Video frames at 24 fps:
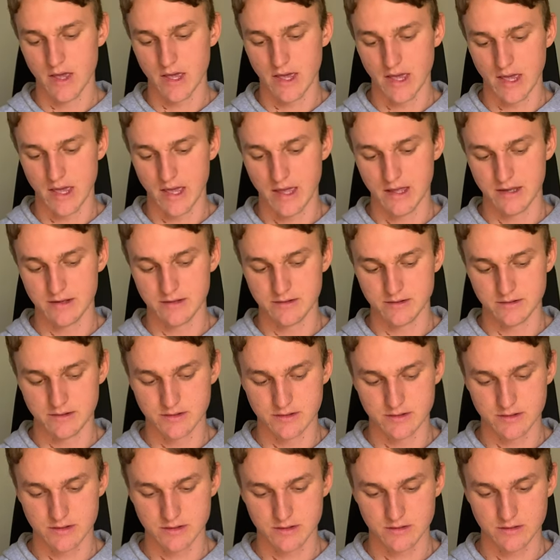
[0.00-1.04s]
And,
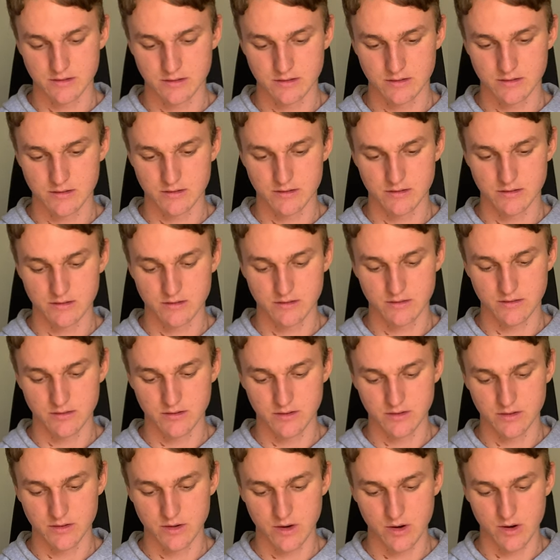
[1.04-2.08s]

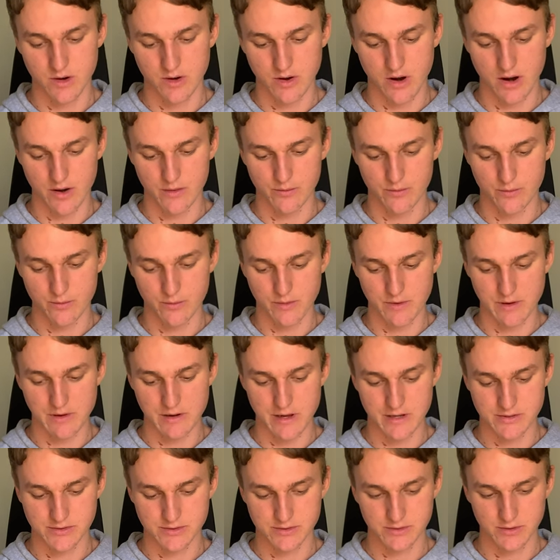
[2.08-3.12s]
you know, I
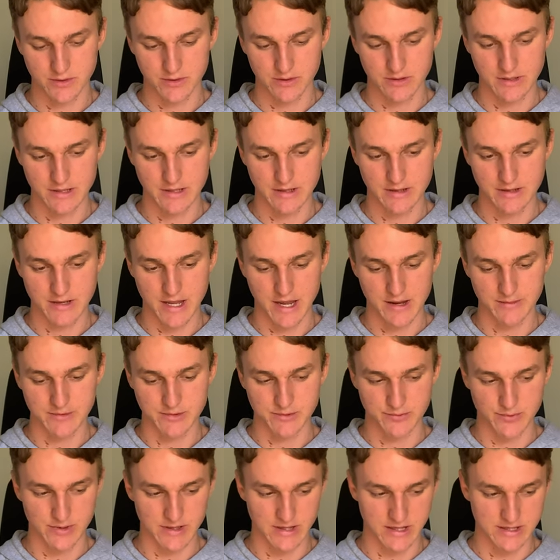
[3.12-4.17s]
slowly came to
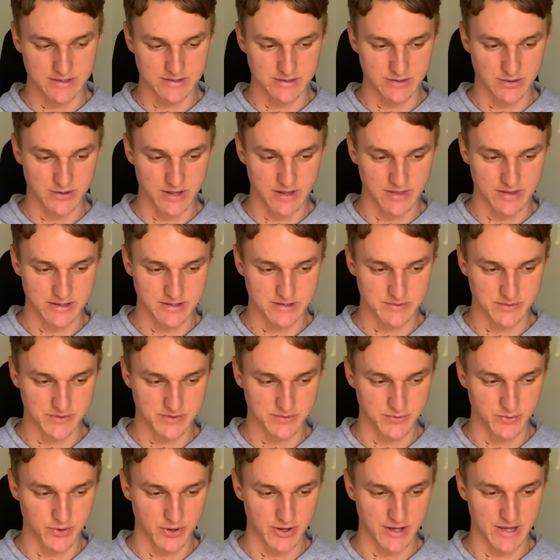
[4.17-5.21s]
realize, you know, that this
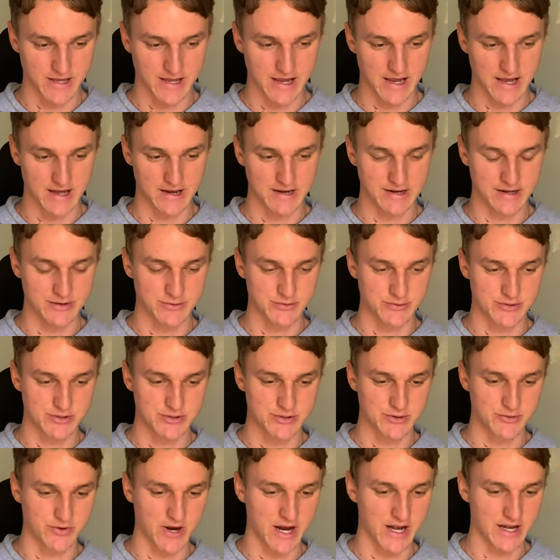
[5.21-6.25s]
wasn't working out. It was
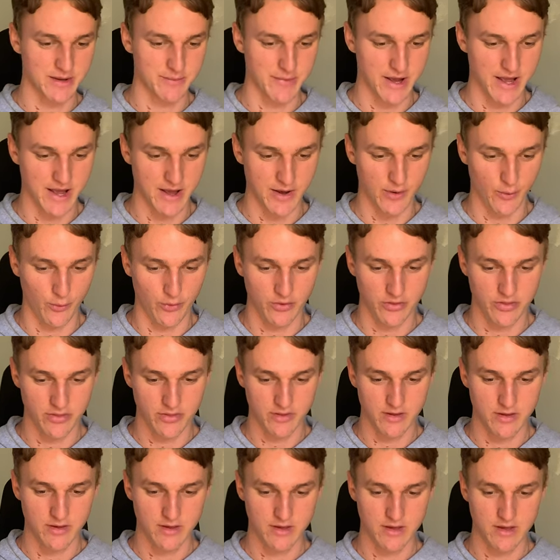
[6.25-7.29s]
degrading my health.
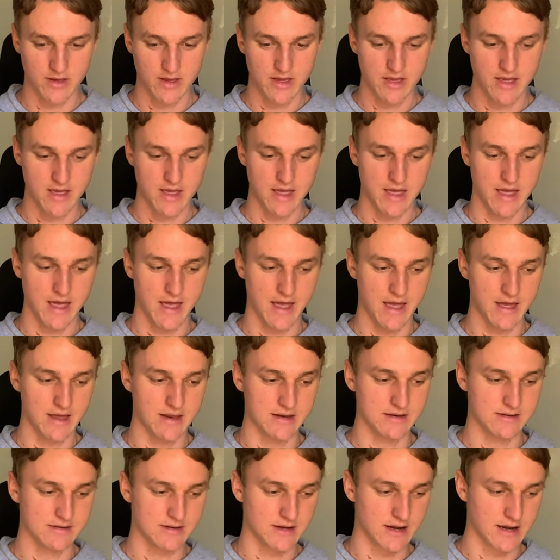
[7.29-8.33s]

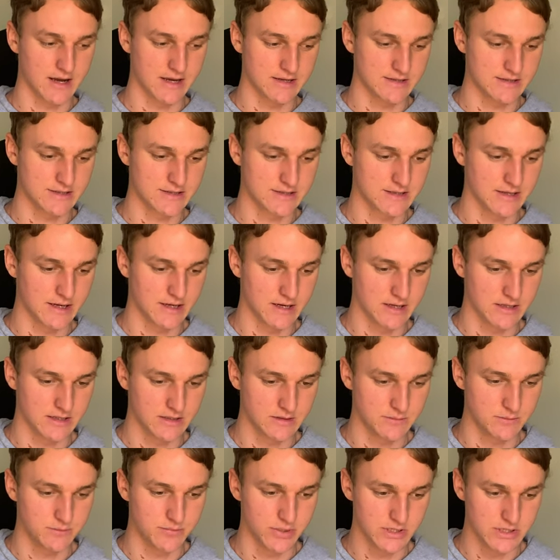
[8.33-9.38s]
And I started
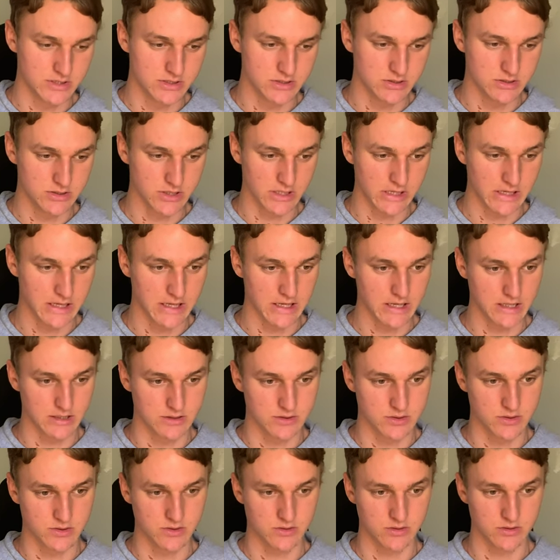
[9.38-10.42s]
binge eating
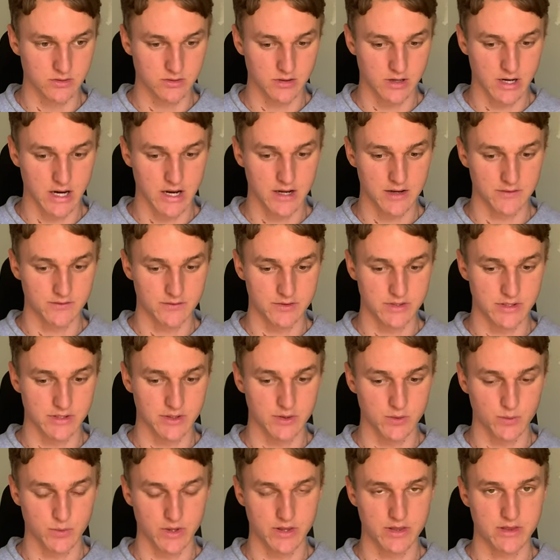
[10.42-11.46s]
to kind of
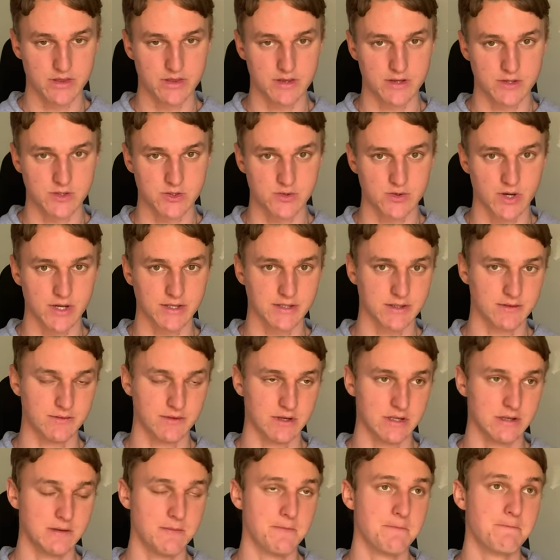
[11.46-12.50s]
deal with the stress of
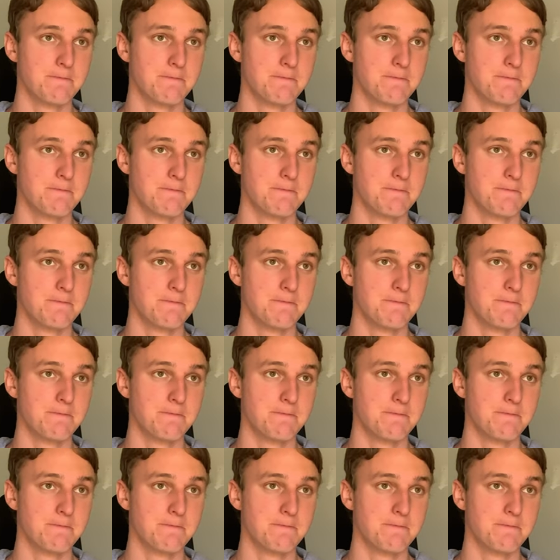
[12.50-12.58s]
it.